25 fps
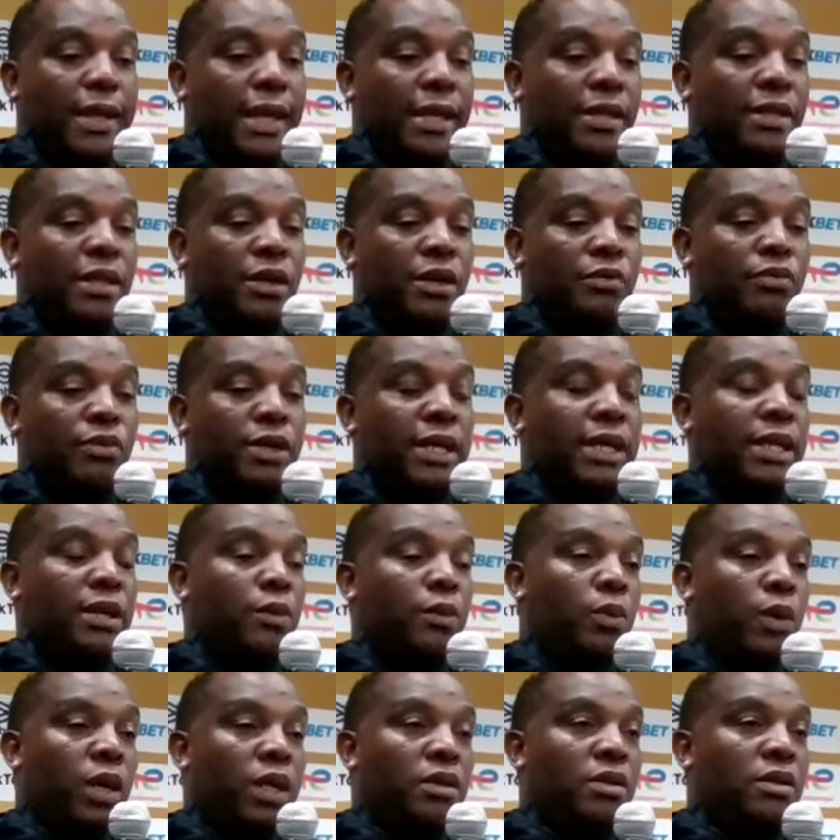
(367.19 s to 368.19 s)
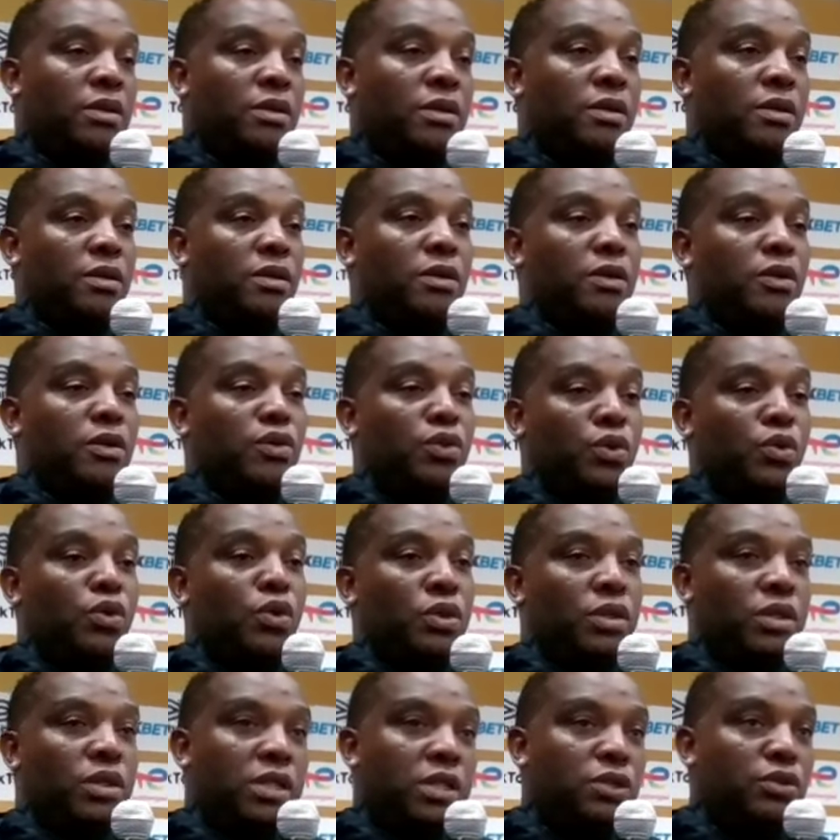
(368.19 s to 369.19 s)
and they really want to
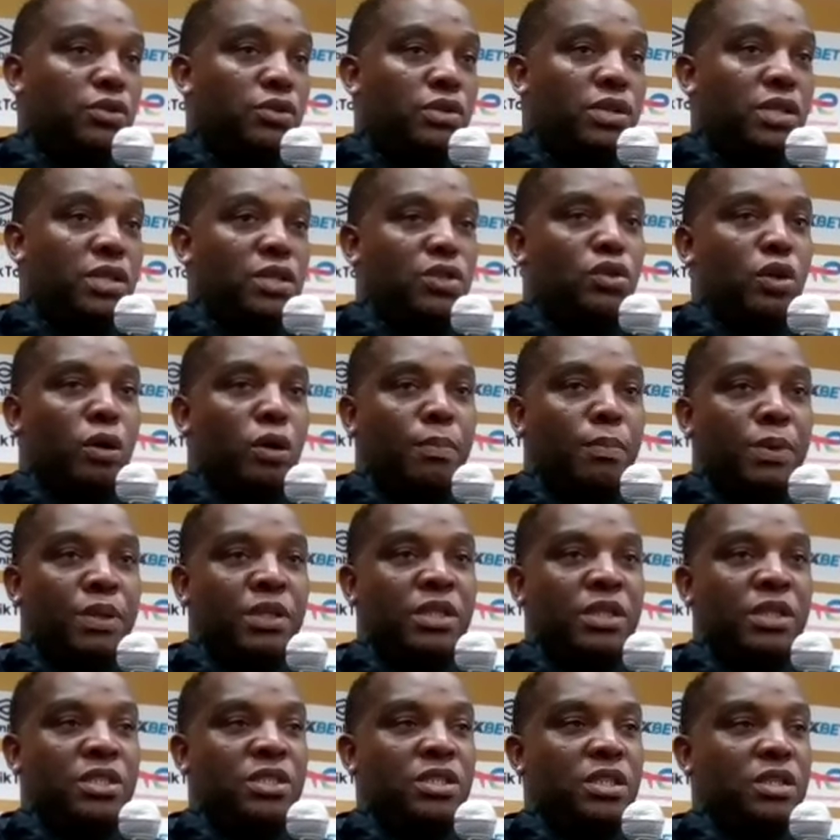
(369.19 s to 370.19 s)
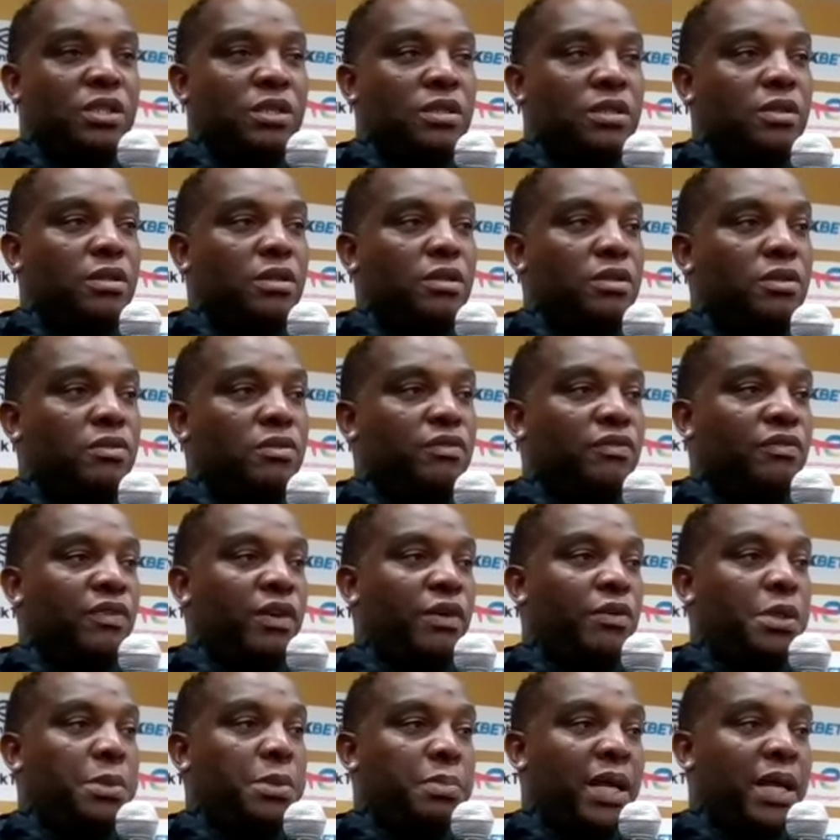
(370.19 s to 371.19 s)
continue in this competition
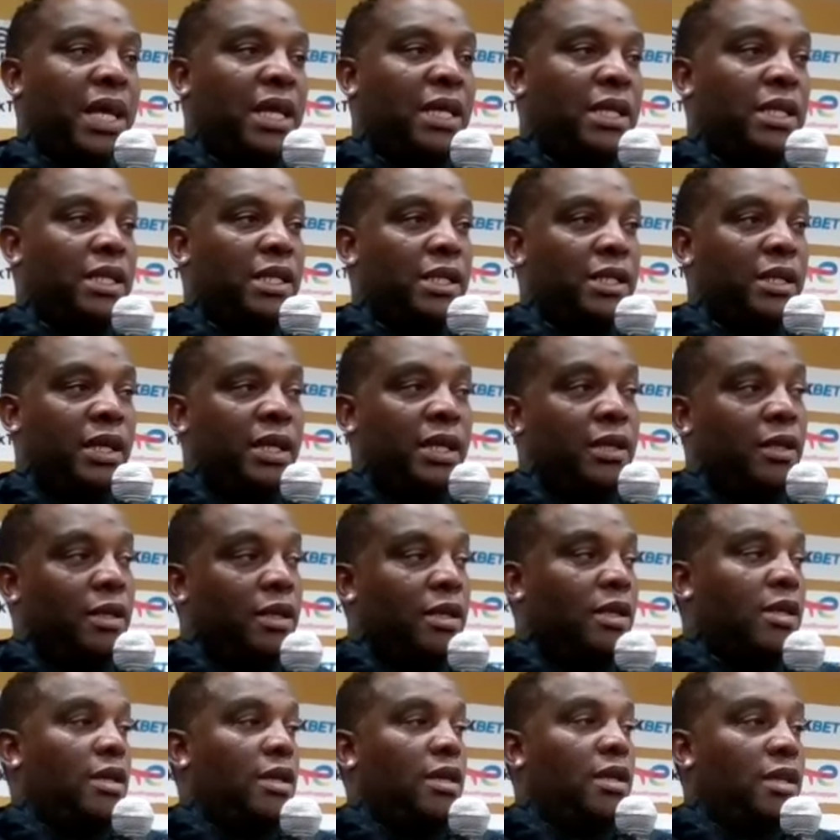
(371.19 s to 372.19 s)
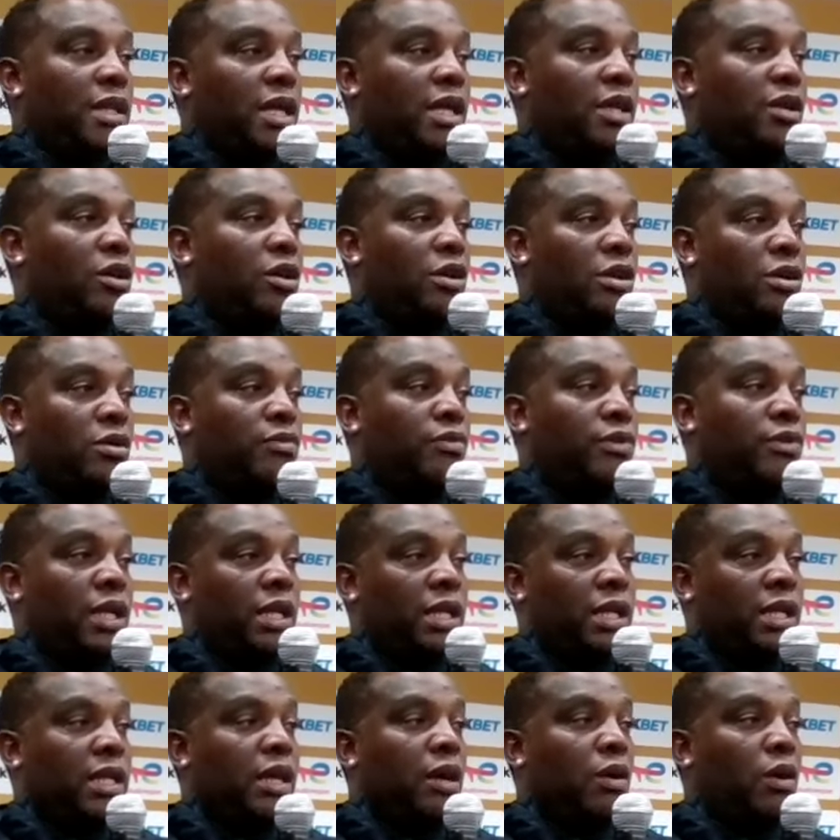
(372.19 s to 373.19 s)
very badly, then they gotta
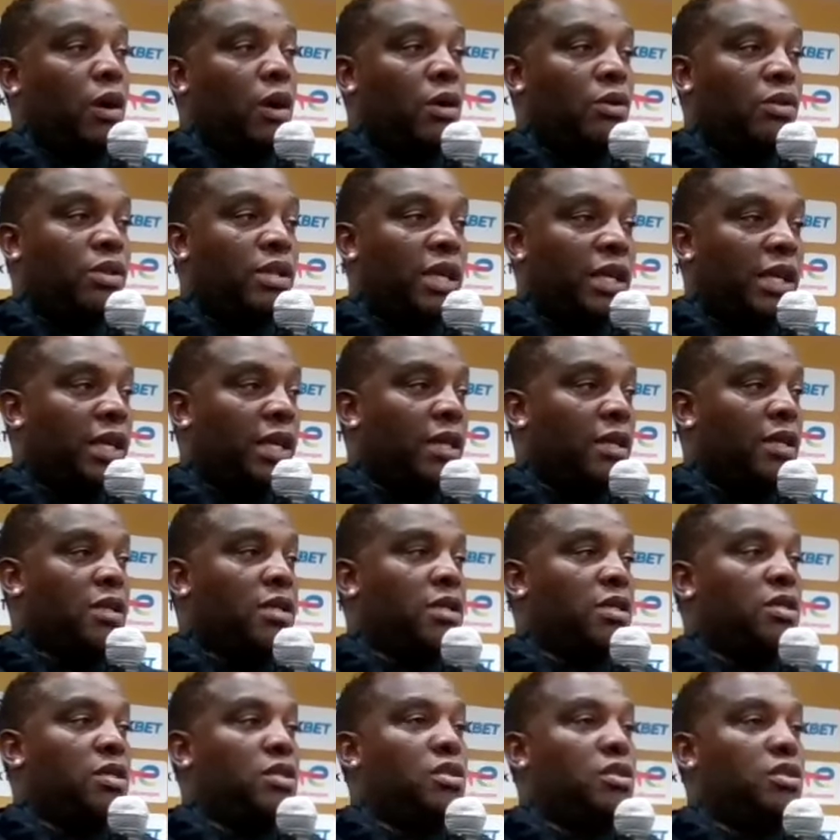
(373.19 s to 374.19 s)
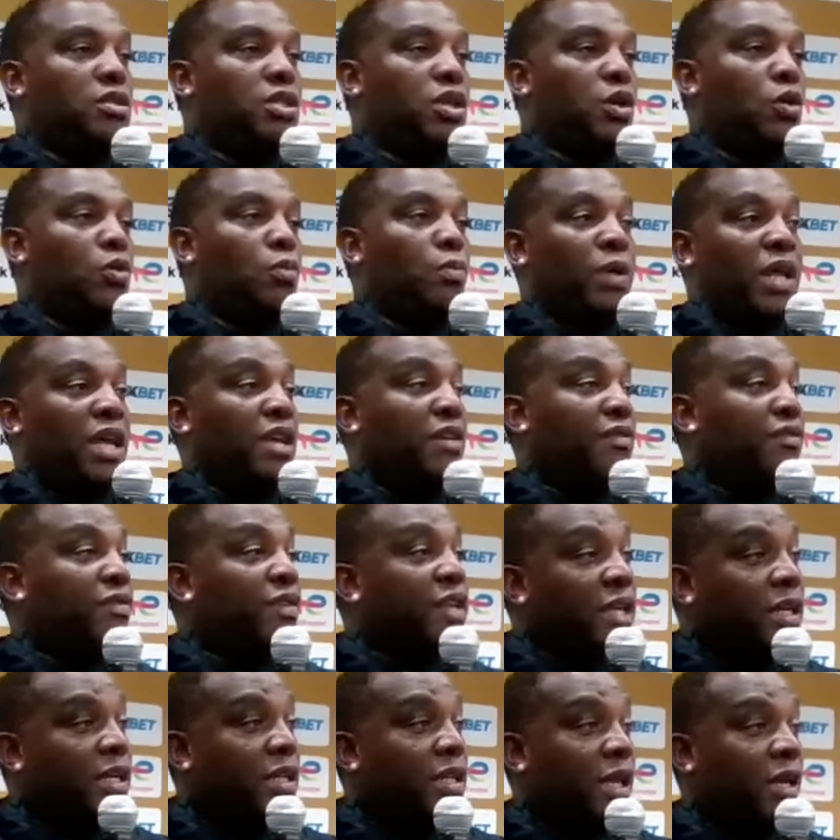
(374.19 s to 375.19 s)
really go out there, show
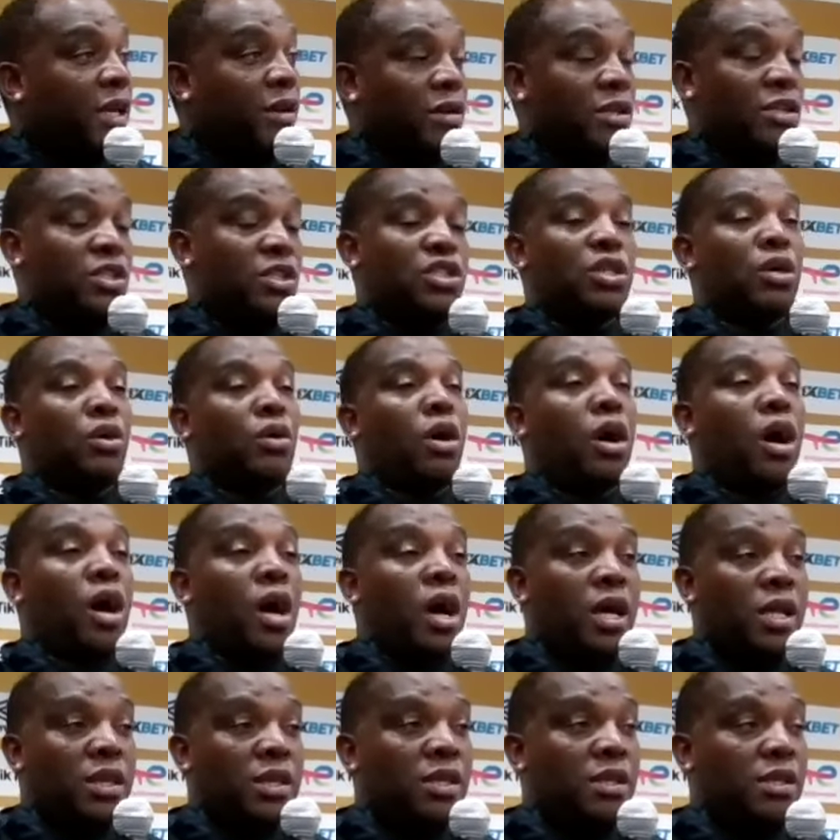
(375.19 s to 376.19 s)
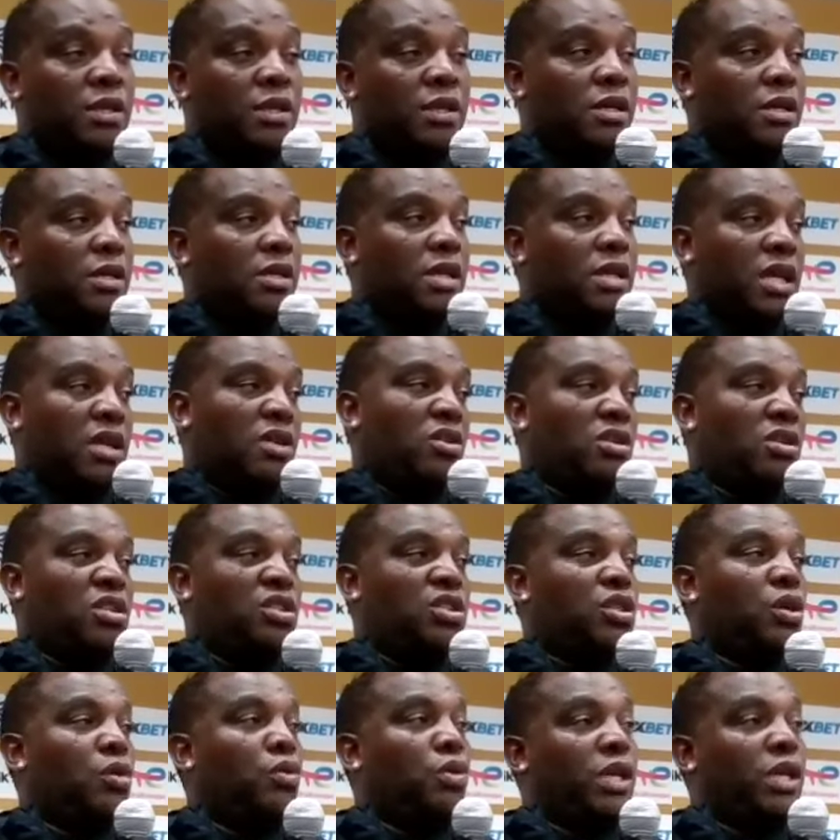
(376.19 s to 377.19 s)
bravery, they gotta show heart, they
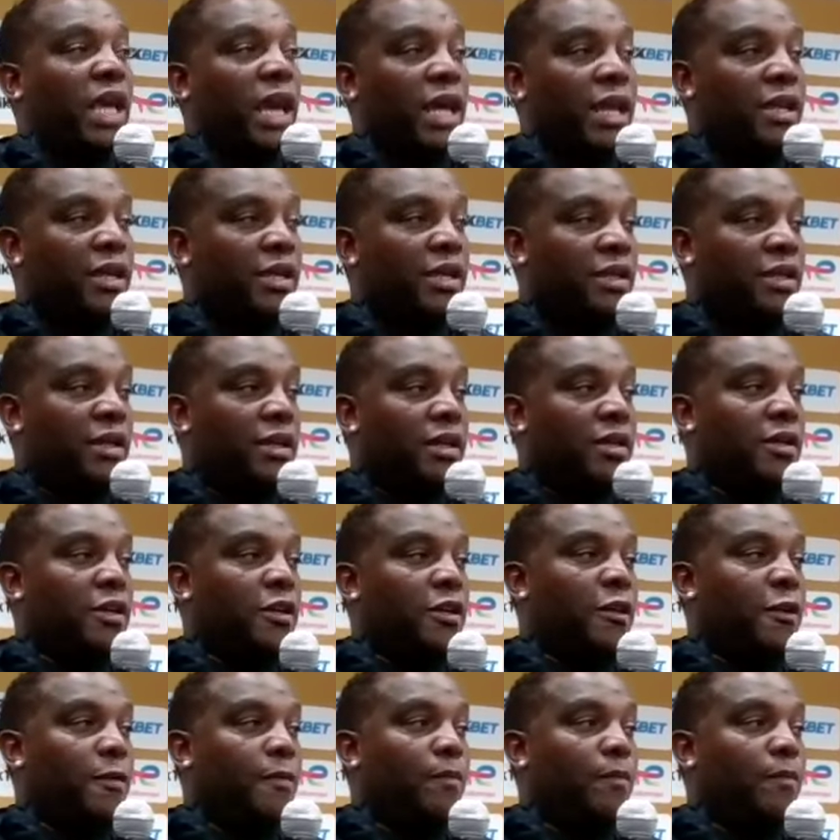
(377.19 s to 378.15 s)
gotta show character